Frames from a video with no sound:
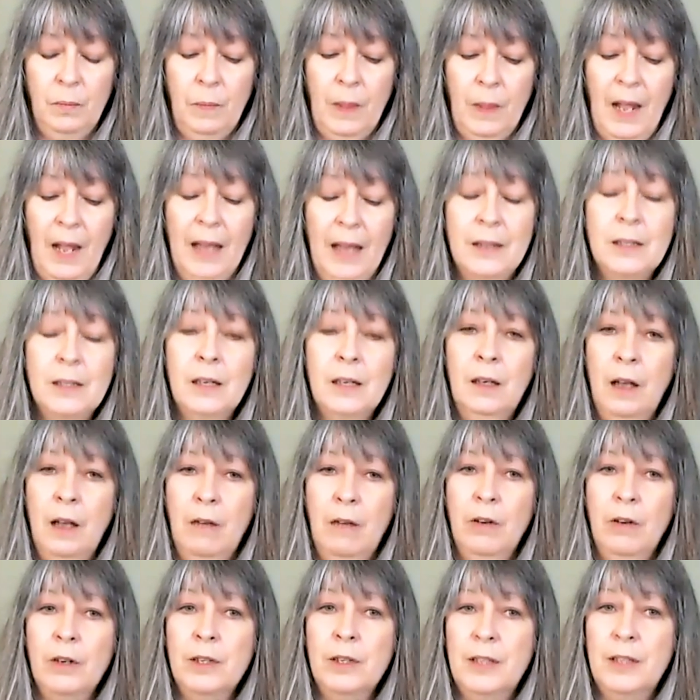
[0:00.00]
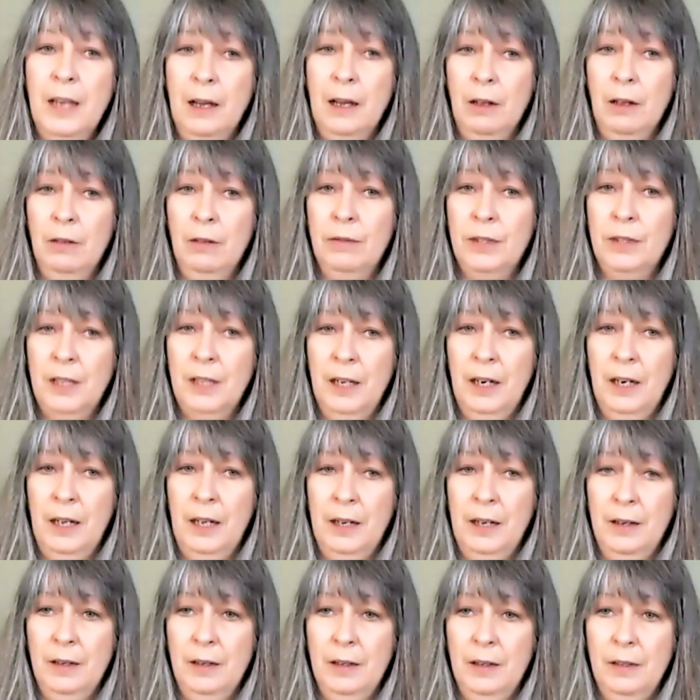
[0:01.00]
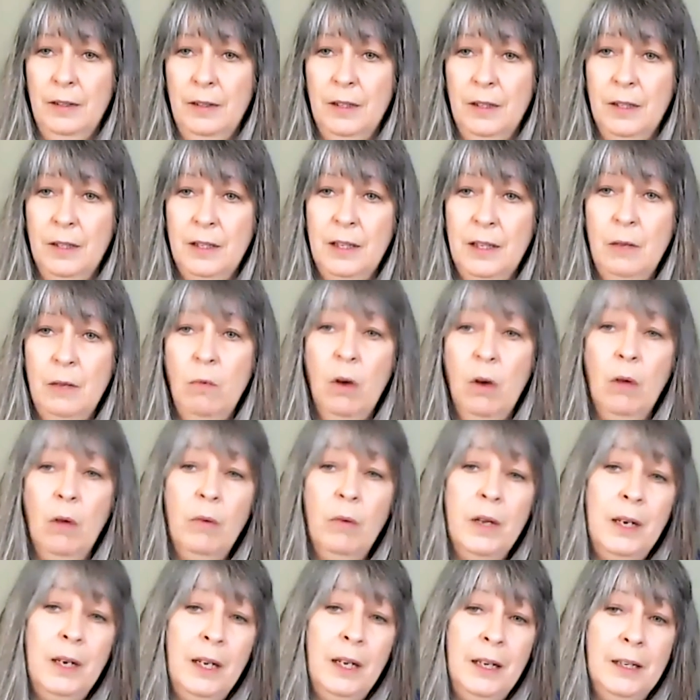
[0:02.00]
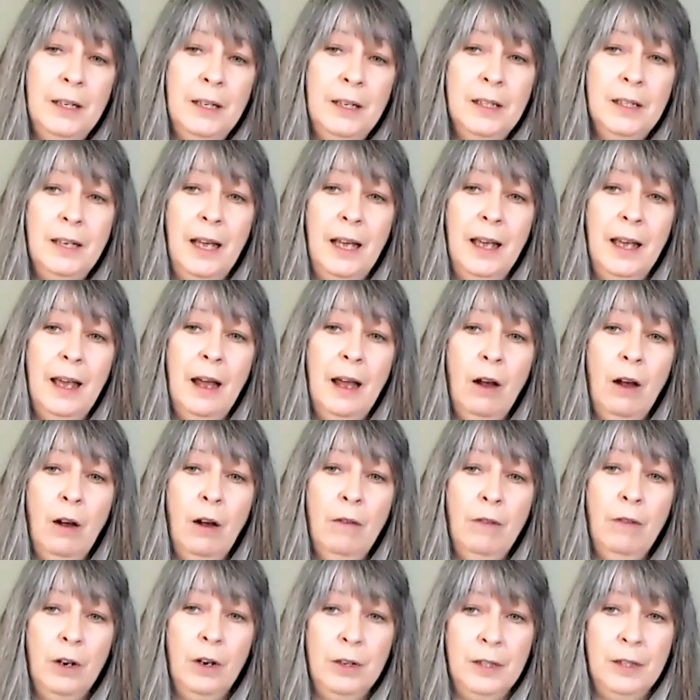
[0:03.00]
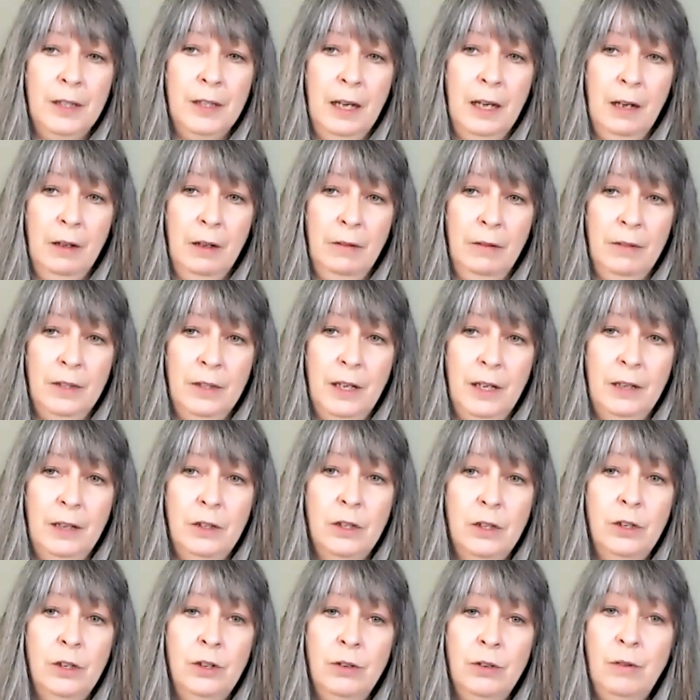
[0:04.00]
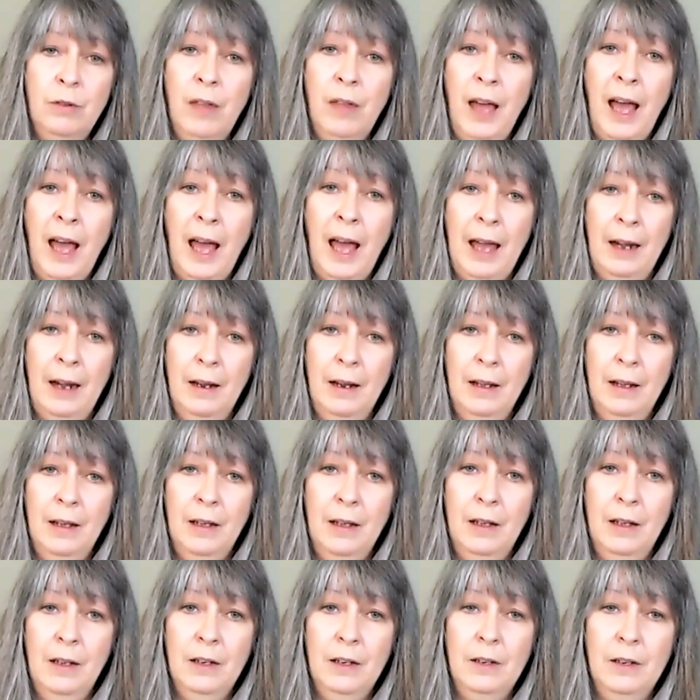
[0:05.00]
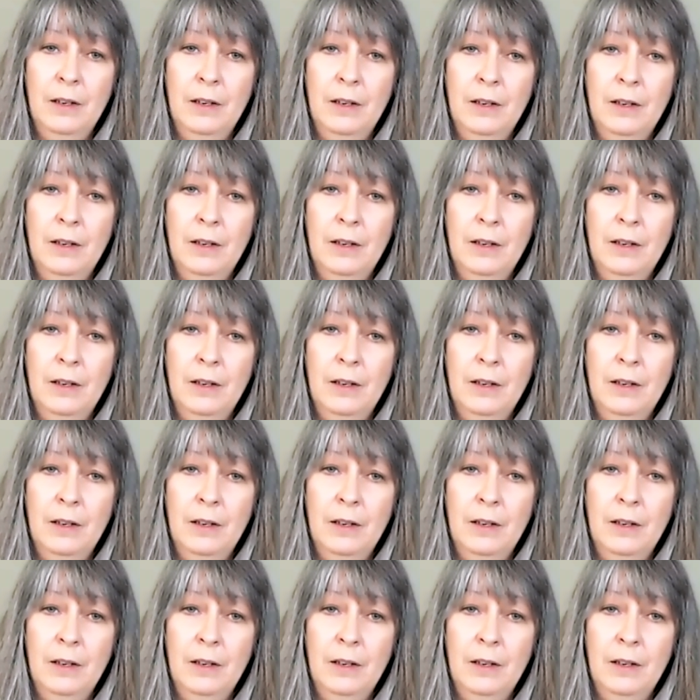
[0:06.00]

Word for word: and to love ourselves in it, to see what we need to take care of ourselves, and to do that, to